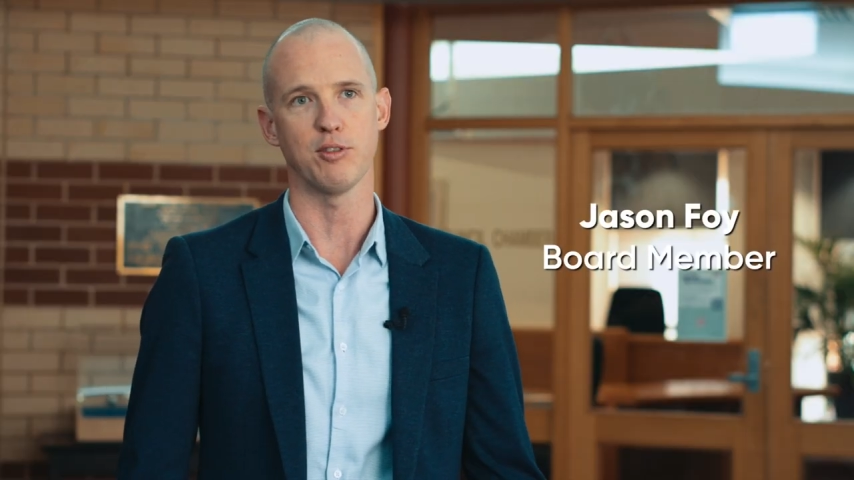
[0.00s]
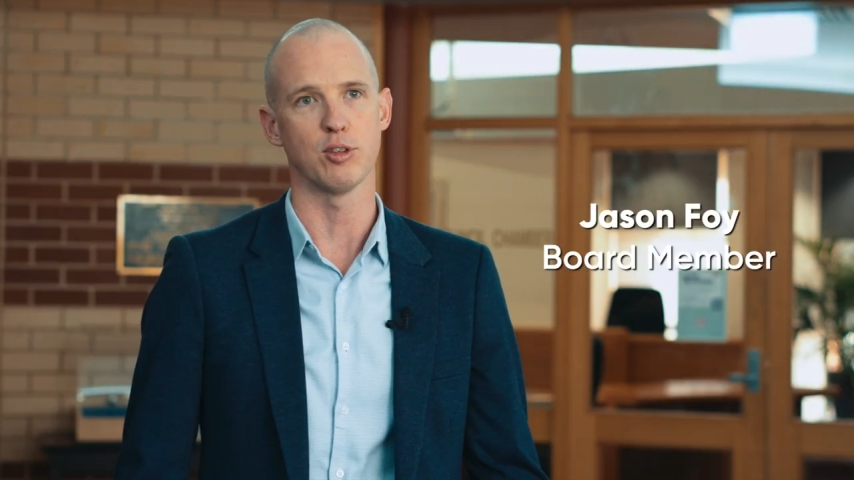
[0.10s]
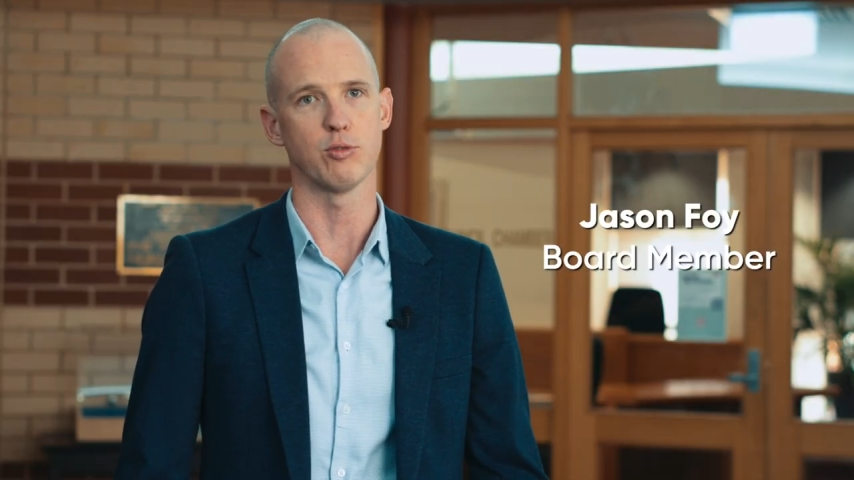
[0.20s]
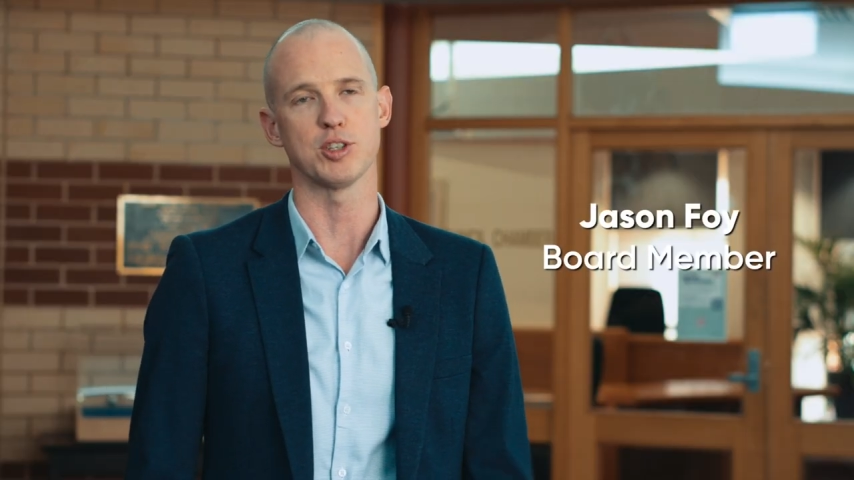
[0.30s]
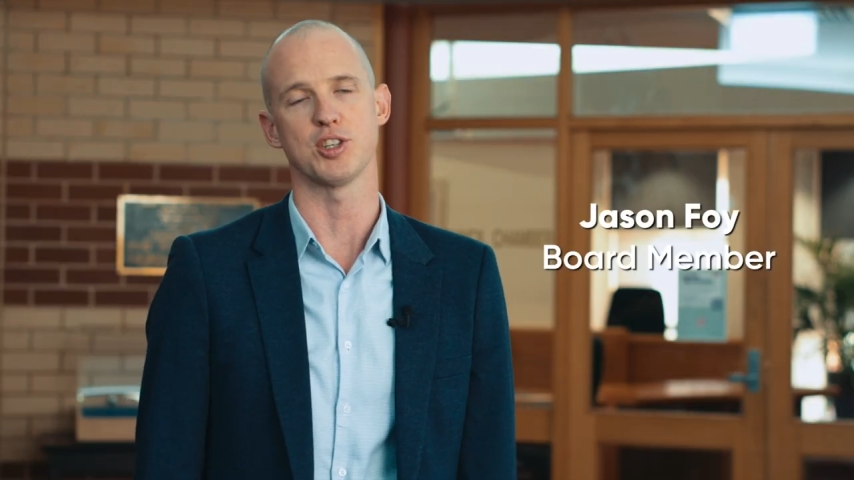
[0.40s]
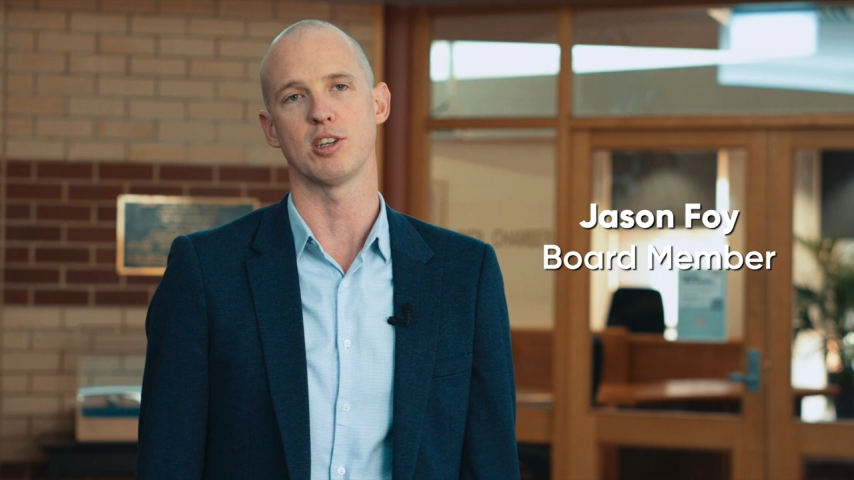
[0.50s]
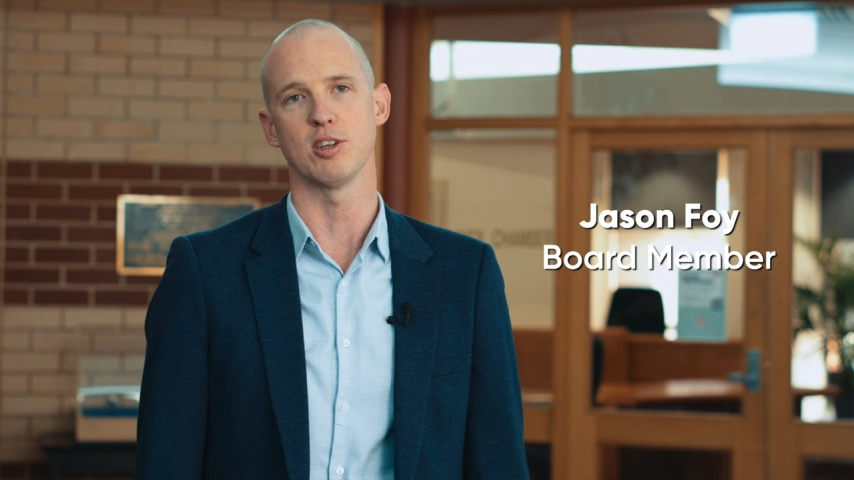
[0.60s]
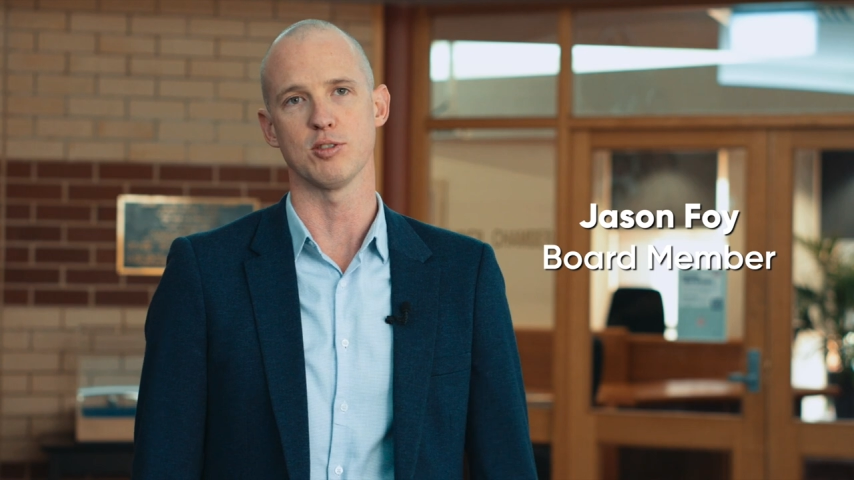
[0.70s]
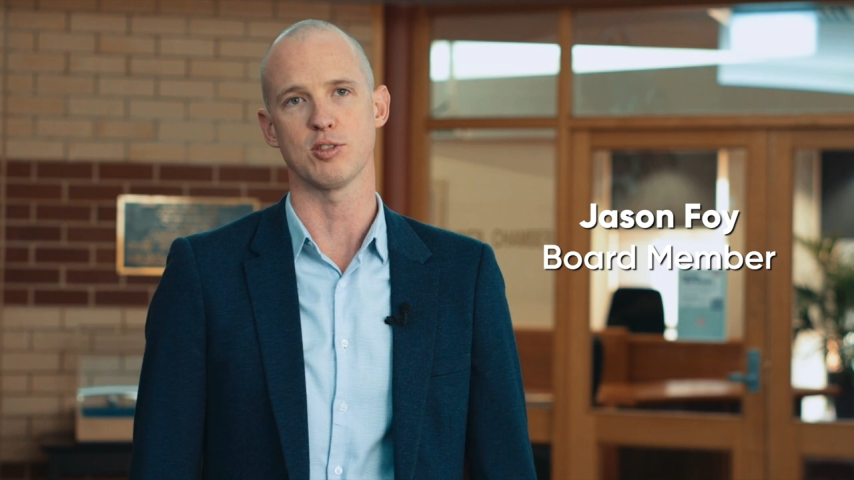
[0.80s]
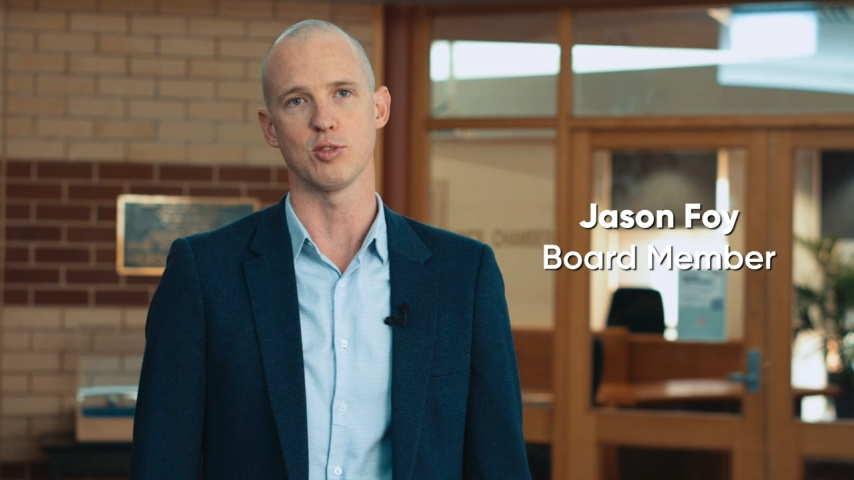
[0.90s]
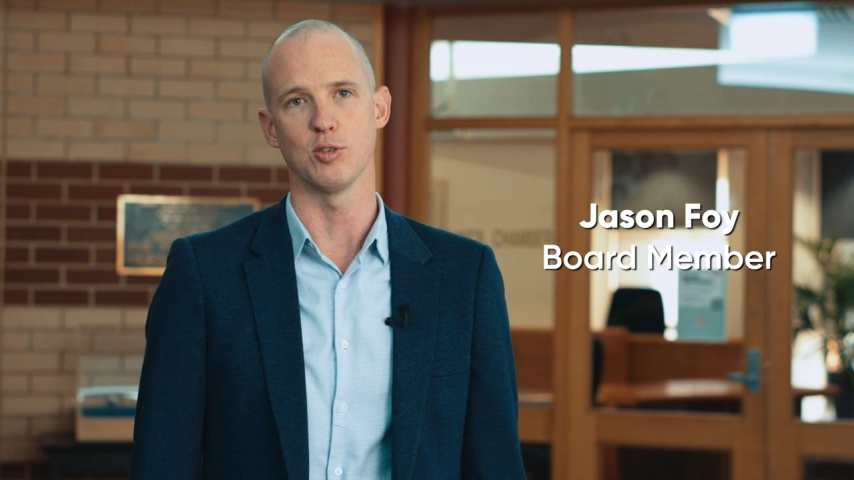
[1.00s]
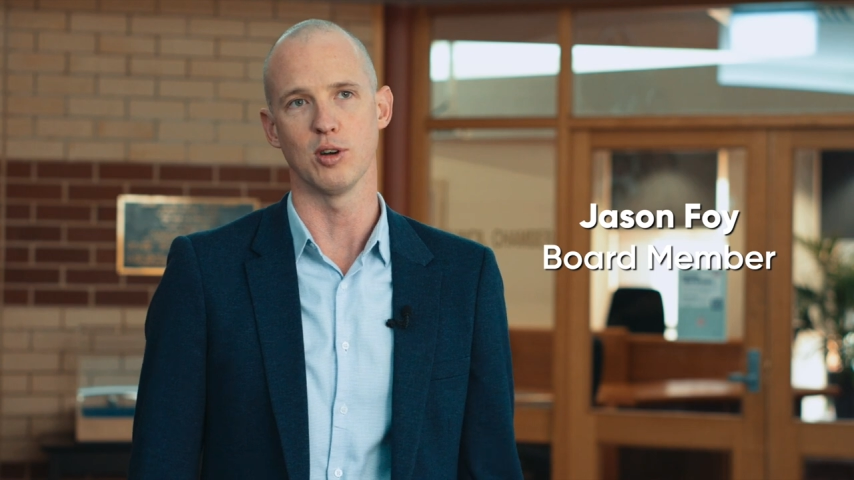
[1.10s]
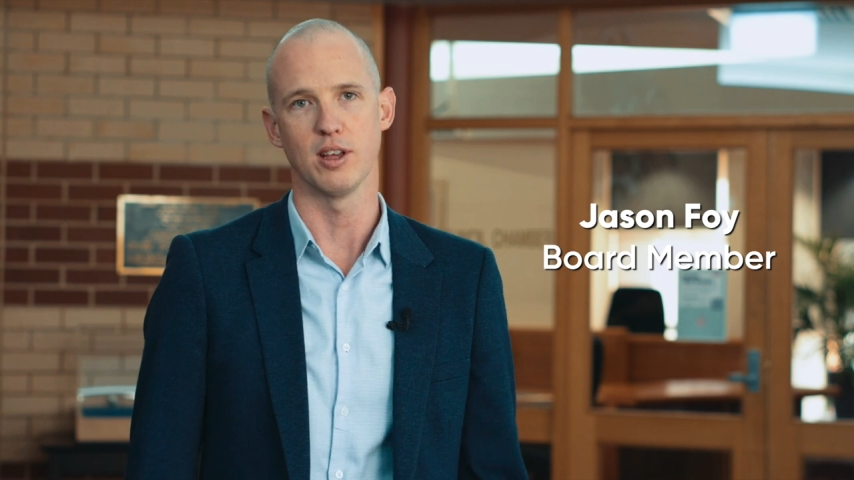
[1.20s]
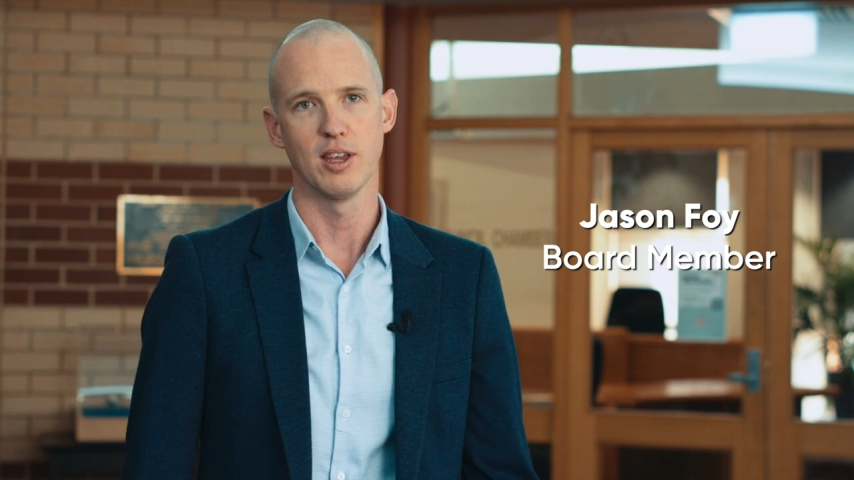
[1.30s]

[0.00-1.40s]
for the Richard Gill School.